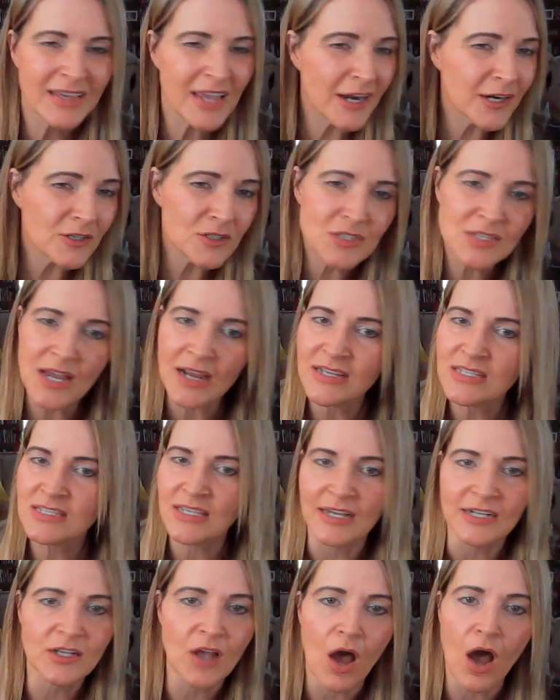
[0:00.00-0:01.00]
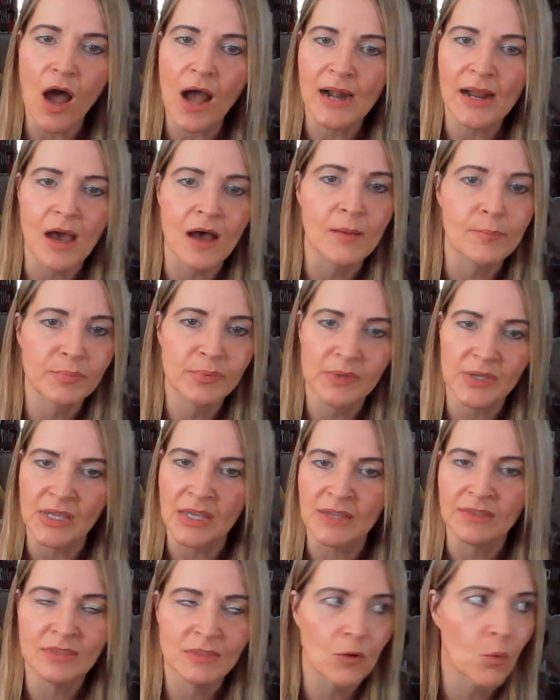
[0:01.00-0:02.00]
Air signs get caught up
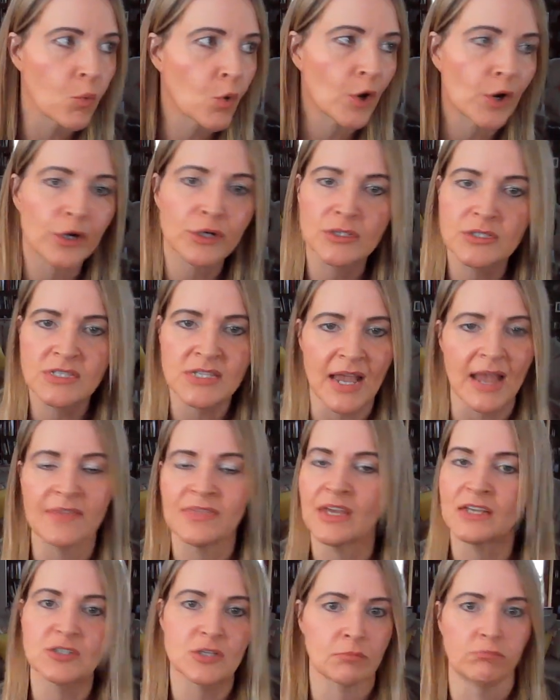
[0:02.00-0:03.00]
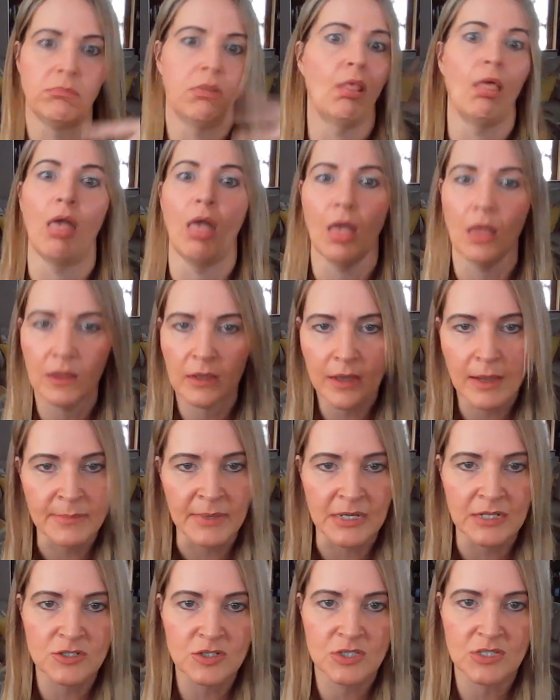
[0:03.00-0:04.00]
in the words and it just, bleh. I
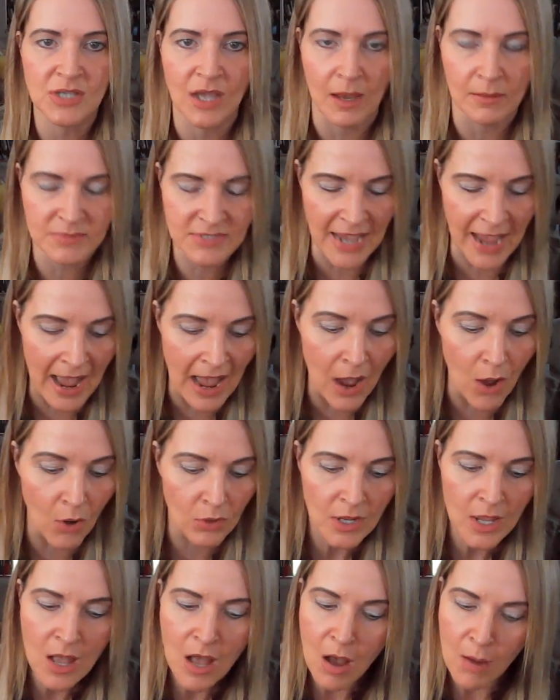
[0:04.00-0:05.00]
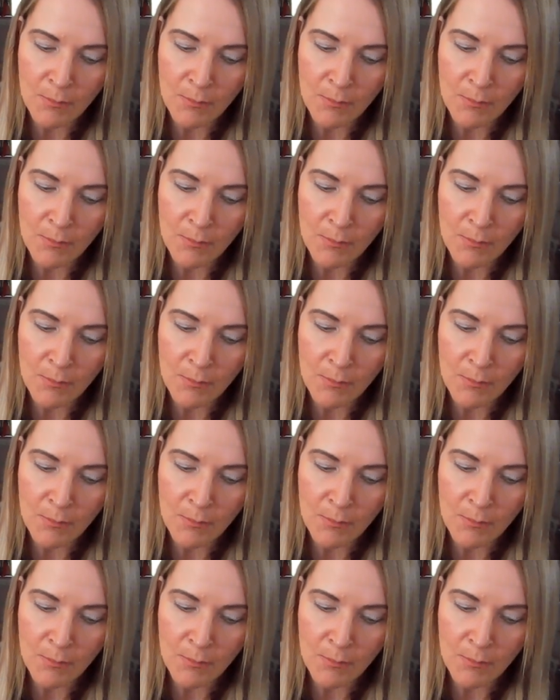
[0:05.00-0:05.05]
mean, it just comes out.